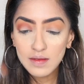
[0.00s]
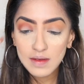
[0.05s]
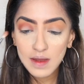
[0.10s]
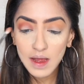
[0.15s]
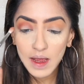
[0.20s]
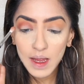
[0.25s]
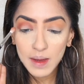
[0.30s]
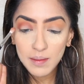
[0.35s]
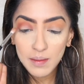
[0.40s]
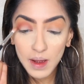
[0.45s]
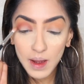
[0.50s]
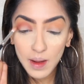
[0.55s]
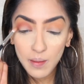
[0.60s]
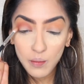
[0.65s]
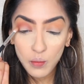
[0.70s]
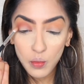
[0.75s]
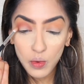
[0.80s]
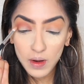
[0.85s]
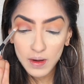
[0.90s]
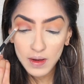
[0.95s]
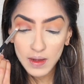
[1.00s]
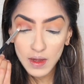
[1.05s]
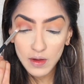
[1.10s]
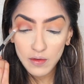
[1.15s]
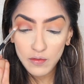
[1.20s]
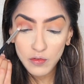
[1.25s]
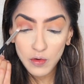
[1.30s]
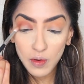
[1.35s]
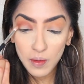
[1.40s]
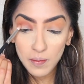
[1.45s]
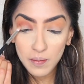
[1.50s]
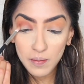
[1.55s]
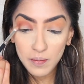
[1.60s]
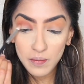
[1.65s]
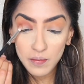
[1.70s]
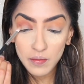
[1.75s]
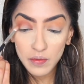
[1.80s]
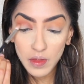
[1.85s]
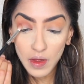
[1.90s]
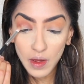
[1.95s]
time I'm working from
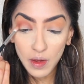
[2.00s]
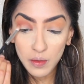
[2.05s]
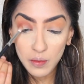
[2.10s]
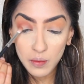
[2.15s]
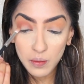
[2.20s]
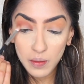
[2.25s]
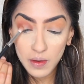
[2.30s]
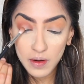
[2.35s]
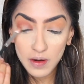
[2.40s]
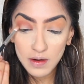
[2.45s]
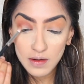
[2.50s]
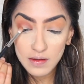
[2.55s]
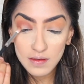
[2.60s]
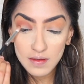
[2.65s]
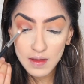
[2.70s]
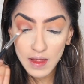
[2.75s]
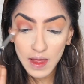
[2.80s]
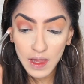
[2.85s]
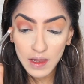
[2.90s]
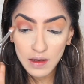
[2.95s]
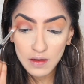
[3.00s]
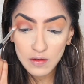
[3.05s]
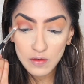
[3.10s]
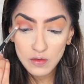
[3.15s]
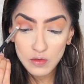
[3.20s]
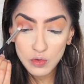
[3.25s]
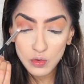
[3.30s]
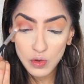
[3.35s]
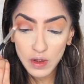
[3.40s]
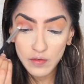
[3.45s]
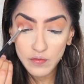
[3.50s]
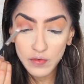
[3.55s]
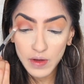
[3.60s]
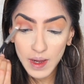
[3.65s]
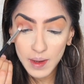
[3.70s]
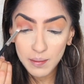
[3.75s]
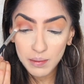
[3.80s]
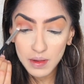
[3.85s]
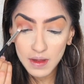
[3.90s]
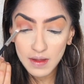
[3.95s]
the outwards in, so if
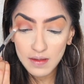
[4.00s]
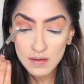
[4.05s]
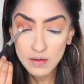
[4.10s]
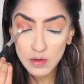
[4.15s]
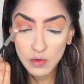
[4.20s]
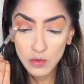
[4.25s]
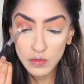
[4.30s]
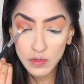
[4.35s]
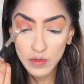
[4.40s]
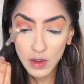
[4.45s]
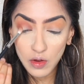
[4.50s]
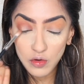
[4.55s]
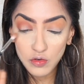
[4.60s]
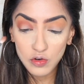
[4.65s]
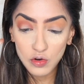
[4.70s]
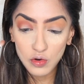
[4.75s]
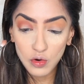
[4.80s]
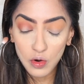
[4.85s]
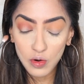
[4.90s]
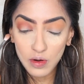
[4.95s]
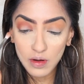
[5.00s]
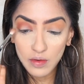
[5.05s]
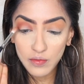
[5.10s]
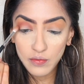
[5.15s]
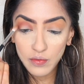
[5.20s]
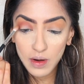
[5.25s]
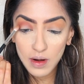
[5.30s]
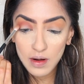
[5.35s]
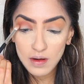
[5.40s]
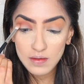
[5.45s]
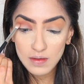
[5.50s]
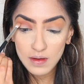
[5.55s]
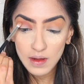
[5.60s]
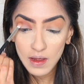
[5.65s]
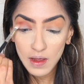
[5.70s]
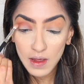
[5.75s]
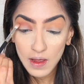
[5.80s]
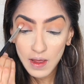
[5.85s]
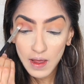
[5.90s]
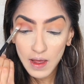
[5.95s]
I place it on the outer corner first
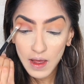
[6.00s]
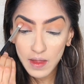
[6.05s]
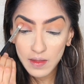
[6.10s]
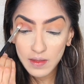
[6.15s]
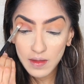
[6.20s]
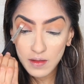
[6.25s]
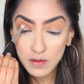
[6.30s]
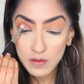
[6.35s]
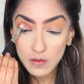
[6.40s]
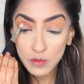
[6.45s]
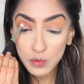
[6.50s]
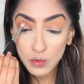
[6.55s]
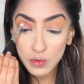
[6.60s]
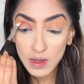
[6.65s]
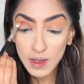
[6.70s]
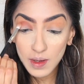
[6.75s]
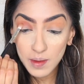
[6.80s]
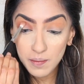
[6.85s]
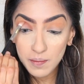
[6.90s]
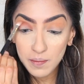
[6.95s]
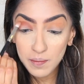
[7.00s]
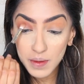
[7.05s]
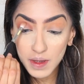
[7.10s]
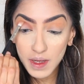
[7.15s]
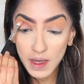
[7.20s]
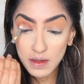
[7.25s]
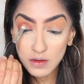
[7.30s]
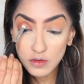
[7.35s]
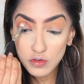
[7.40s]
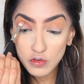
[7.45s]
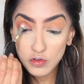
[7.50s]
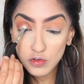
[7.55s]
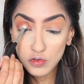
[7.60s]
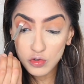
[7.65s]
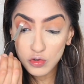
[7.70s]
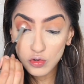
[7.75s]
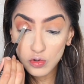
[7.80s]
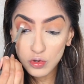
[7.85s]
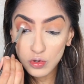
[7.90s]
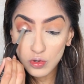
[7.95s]
and then slowly begin to
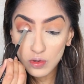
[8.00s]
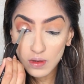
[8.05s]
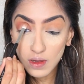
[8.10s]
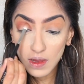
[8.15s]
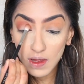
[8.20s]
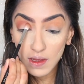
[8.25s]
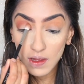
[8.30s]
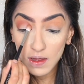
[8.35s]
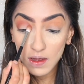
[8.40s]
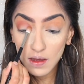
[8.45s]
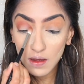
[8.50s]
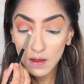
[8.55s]
do like